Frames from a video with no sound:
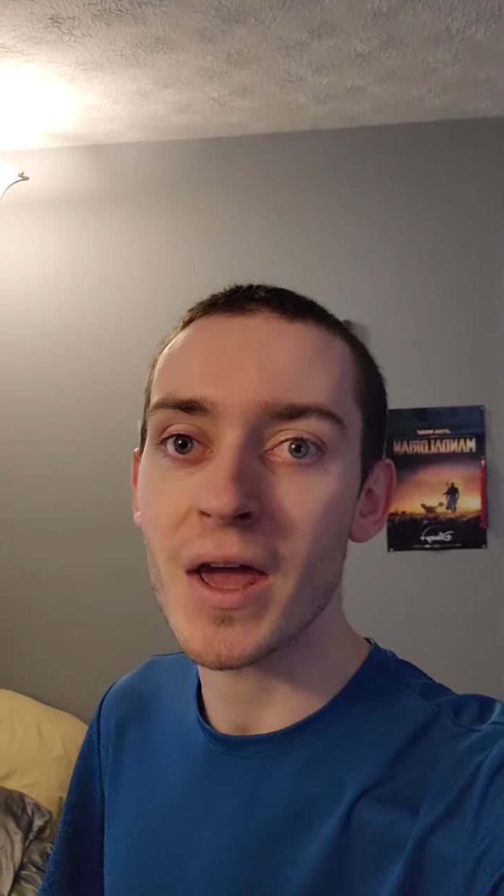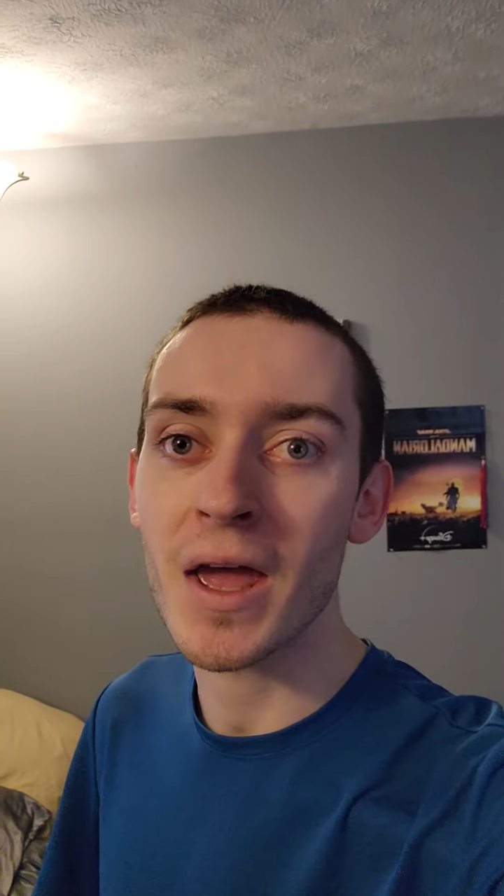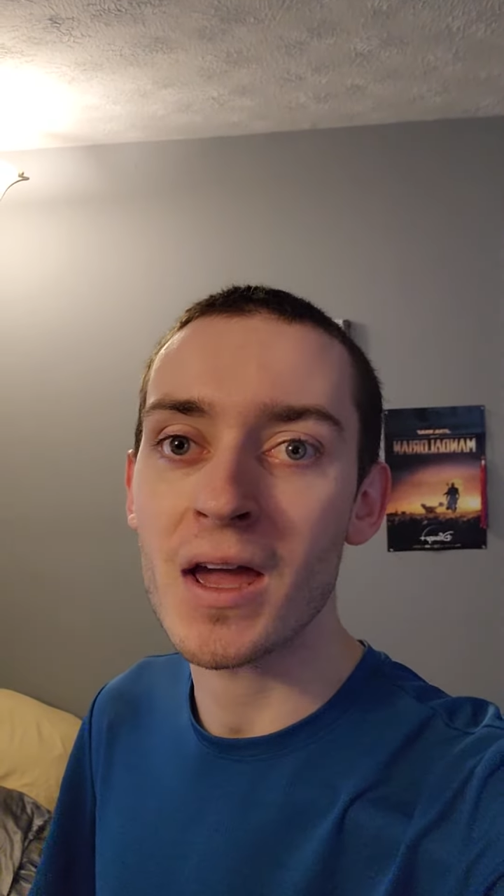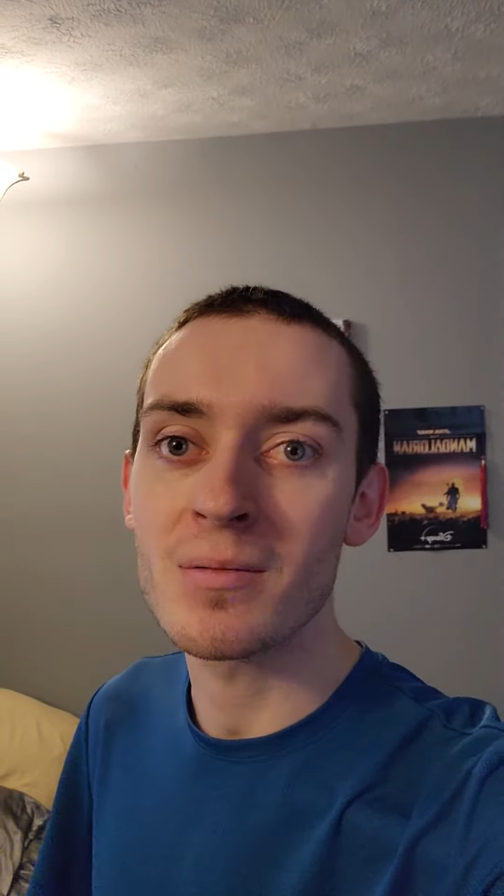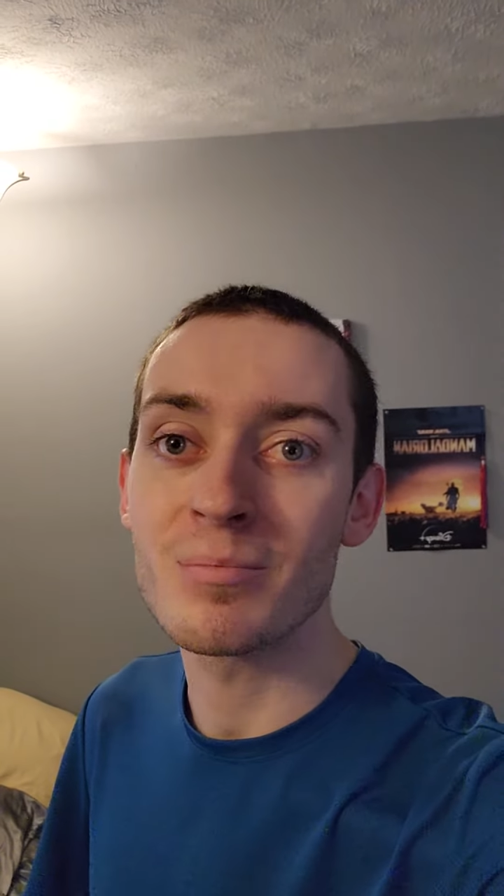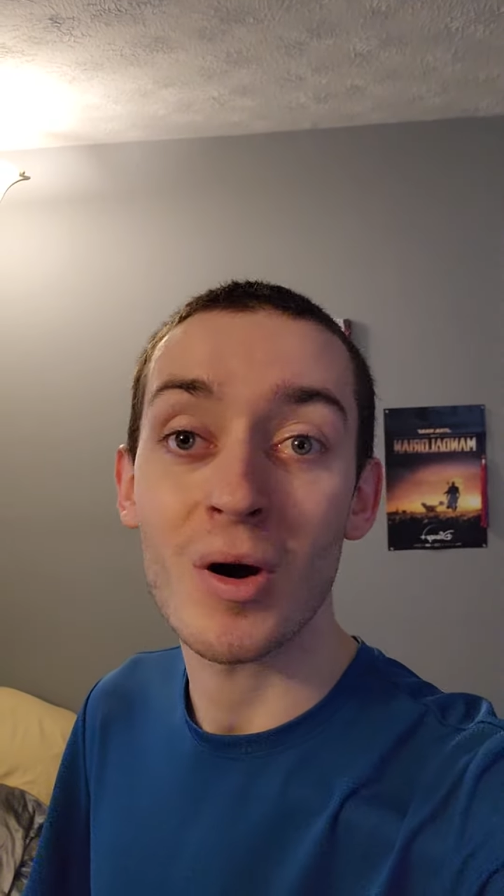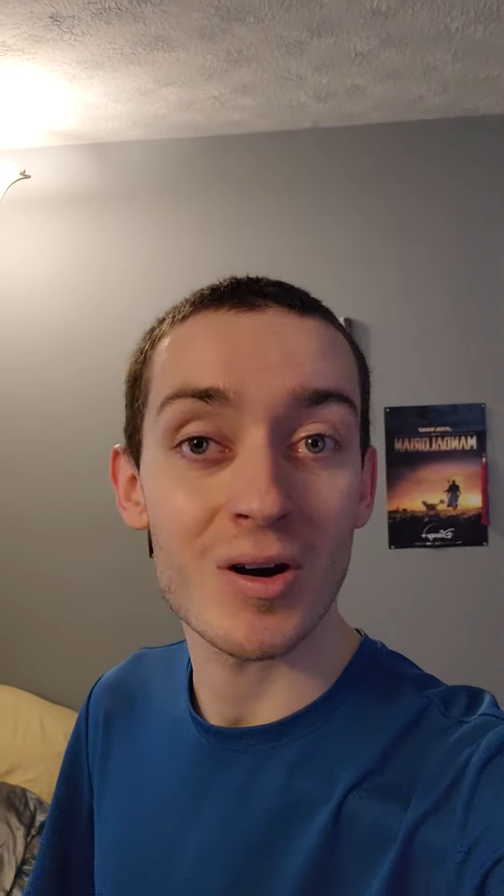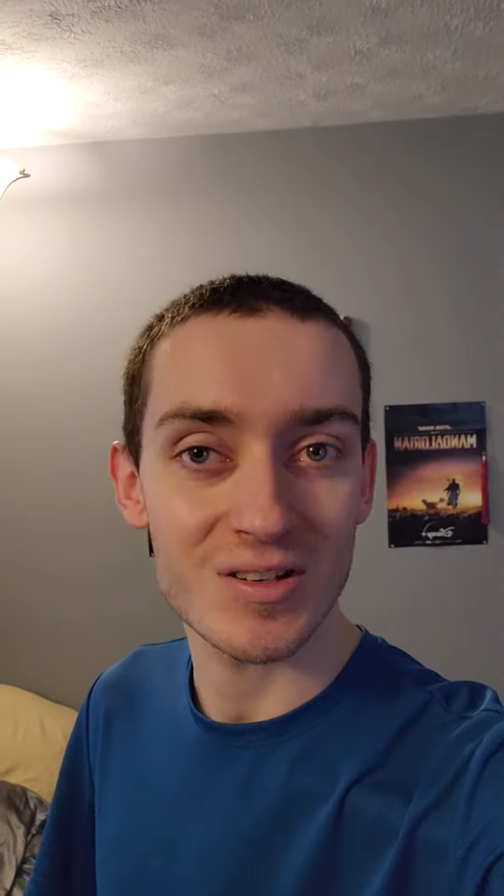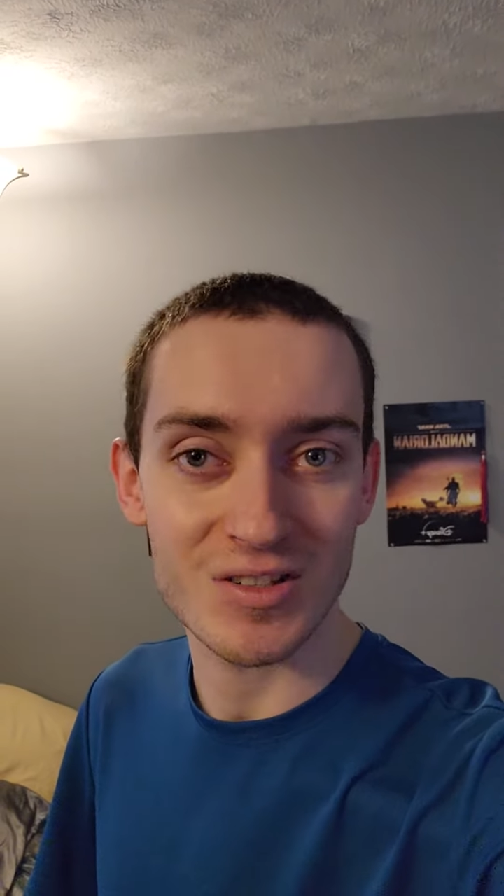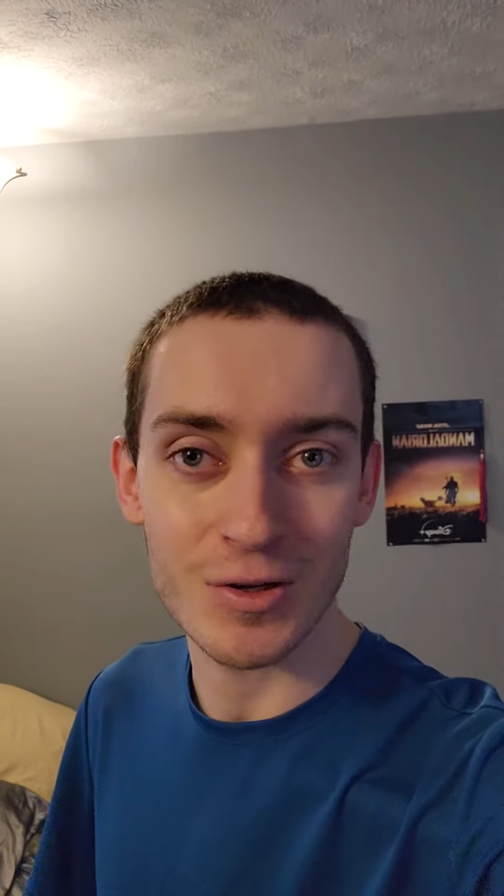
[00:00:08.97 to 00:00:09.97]
and
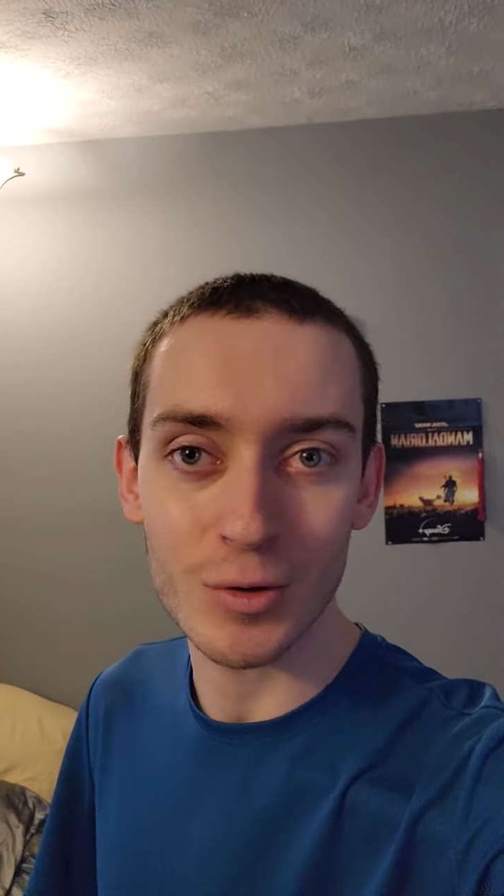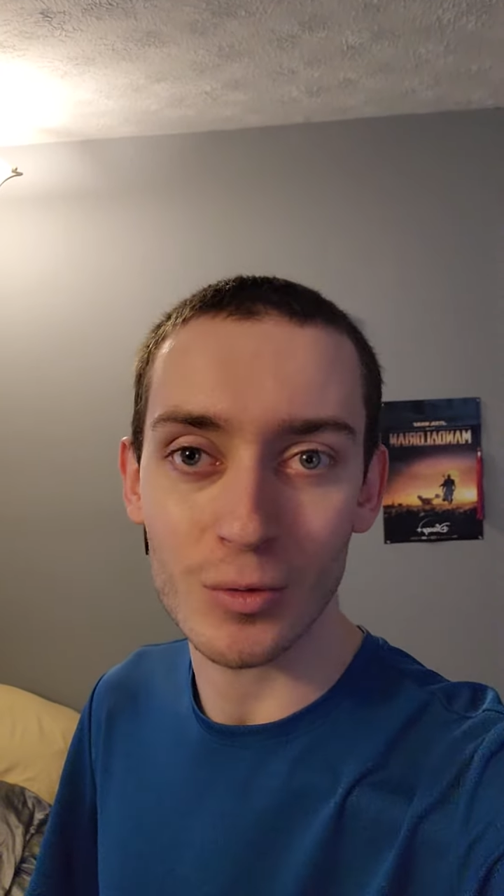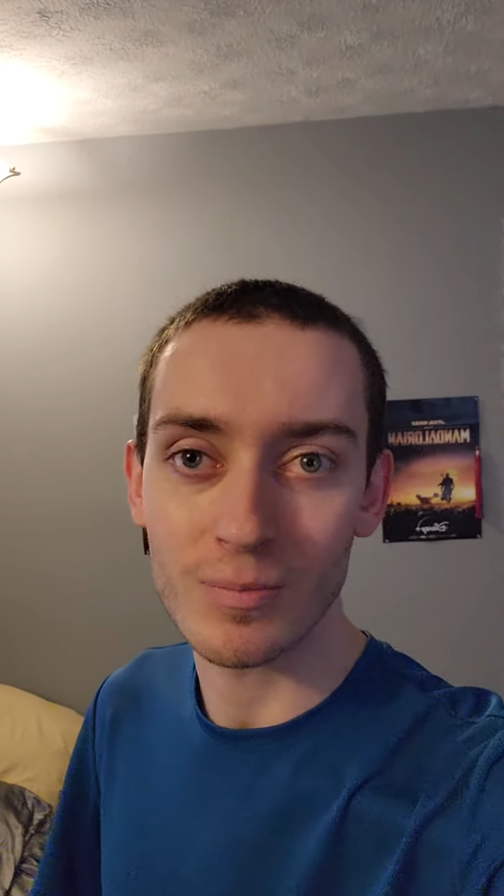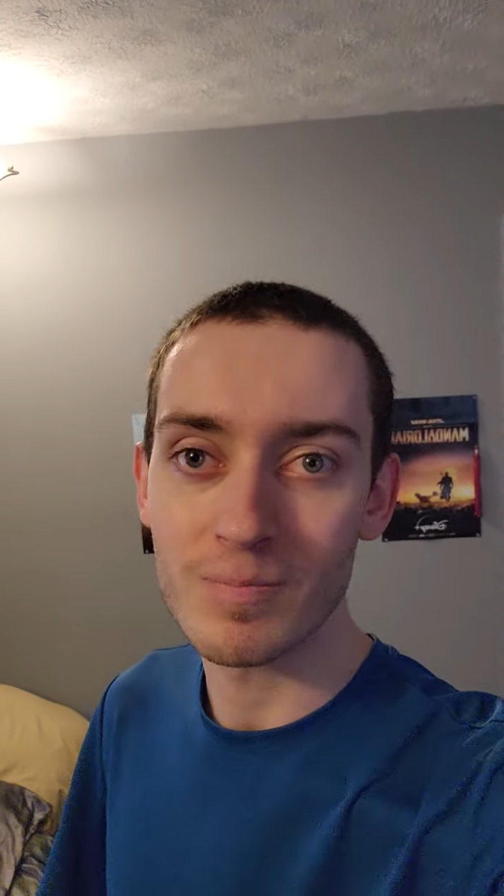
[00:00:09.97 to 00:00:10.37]
Part 2.